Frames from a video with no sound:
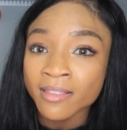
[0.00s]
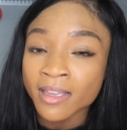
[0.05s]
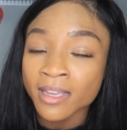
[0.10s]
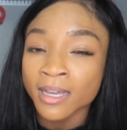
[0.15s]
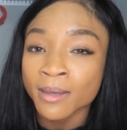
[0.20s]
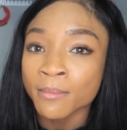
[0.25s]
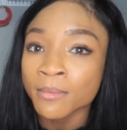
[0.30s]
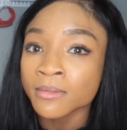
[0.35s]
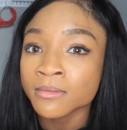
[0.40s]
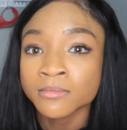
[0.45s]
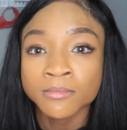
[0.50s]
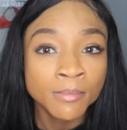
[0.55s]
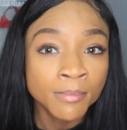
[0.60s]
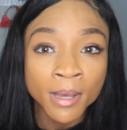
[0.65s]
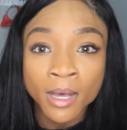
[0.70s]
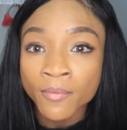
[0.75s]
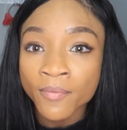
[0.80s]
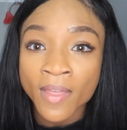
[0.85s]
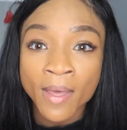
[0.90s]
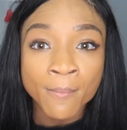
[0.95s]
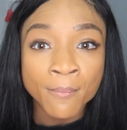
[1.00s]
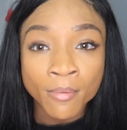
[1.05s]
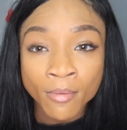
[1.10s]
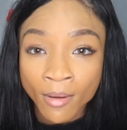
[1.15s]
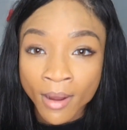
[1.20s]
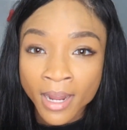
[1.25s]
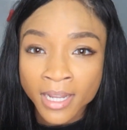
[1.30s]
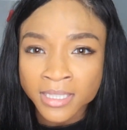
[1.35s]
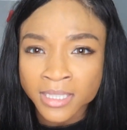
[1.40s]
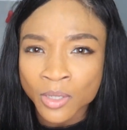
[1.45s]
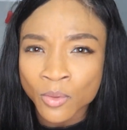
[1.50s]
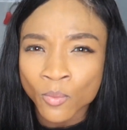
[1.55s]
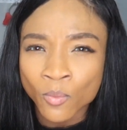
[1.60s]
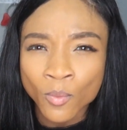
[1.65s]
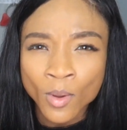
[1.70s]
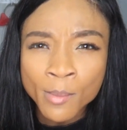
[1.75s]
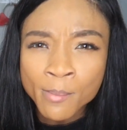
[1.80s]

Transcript: they come about that price? Like,